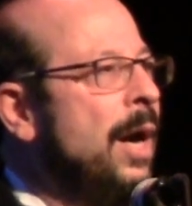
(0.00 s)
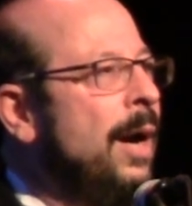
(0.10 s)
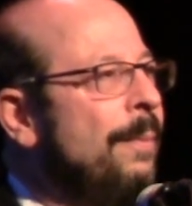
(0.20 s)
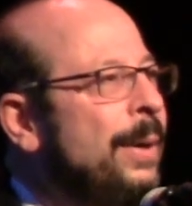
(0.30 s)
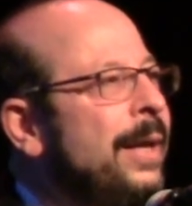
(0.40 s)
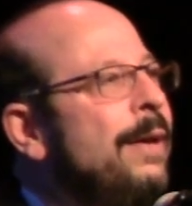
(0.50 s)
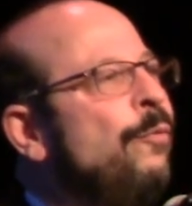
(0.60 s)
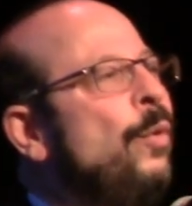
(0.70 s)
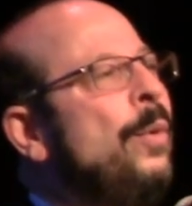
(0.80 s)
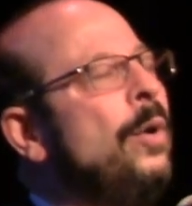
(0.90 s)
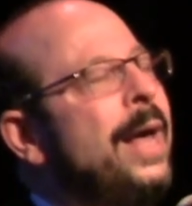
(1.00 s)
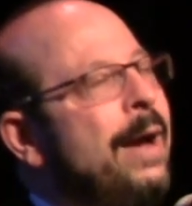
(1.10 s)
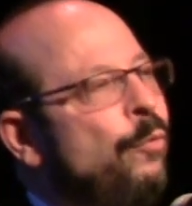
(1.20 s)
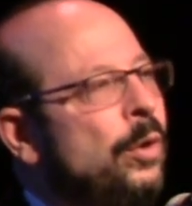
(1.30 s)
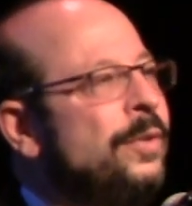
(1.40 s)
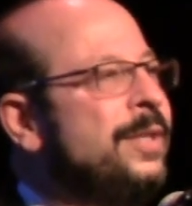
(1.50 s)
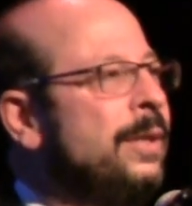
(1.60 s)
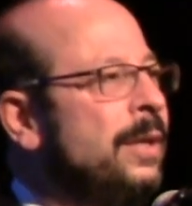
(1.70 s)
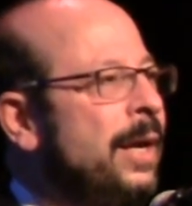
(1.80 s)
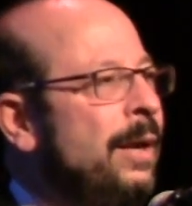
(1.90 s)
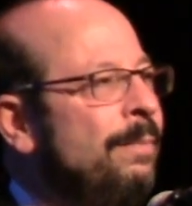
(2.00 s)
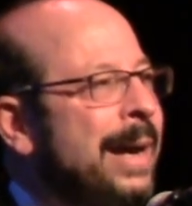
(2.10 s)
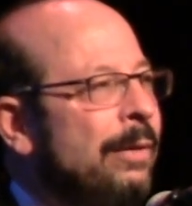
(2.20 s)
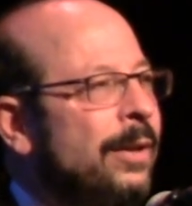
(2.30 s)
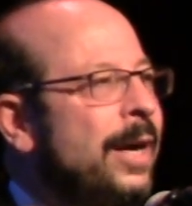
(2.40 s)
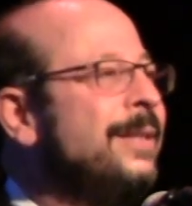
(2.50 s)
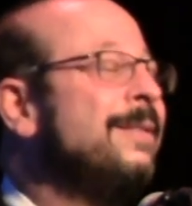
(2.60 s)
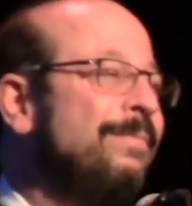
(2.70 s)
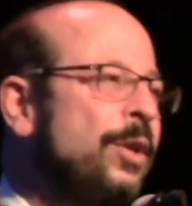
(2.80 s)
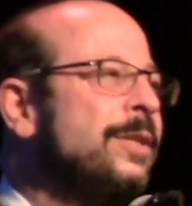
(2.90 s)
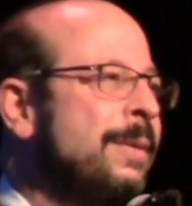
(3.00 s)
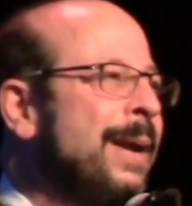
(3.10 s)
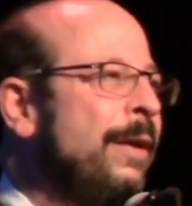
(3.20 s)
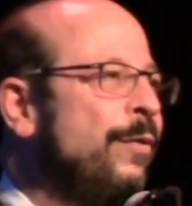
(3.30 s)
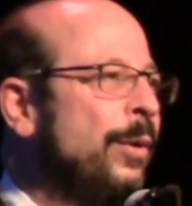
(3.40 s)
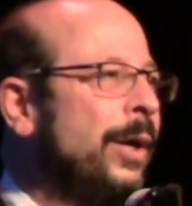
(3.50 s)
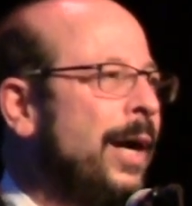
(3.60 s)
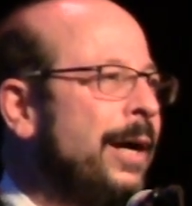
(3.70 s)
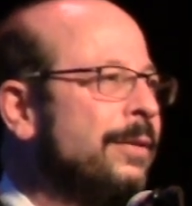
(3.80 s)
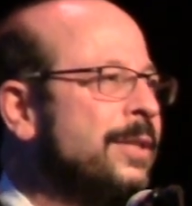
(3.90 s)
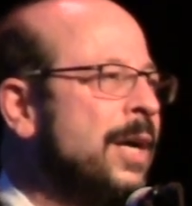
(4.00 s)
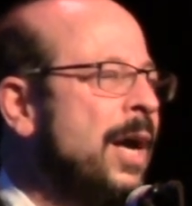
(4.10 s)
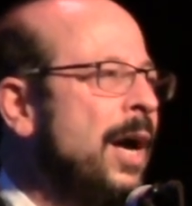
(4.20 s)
Uh, but if we were to have wolves and, and mountain lions, you'd see many fewer coyotes.